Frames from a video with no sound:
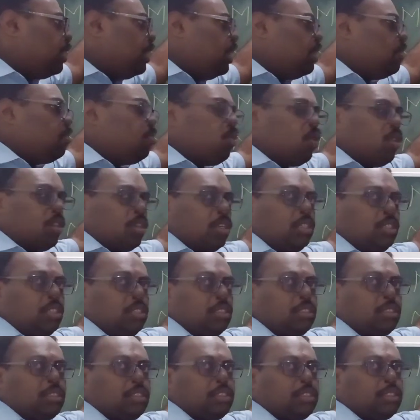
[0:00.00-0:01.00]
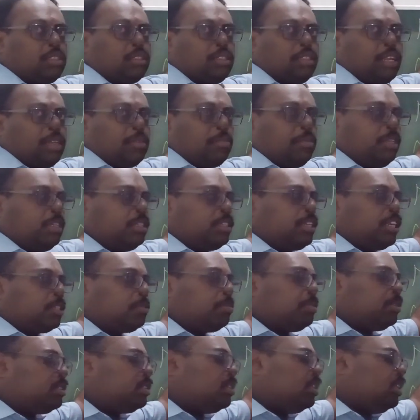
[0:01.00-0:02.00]
in water. That means
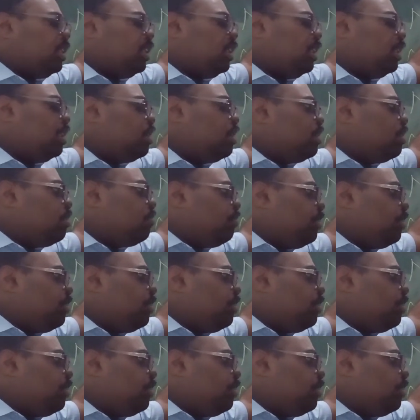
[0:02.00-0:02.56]
especially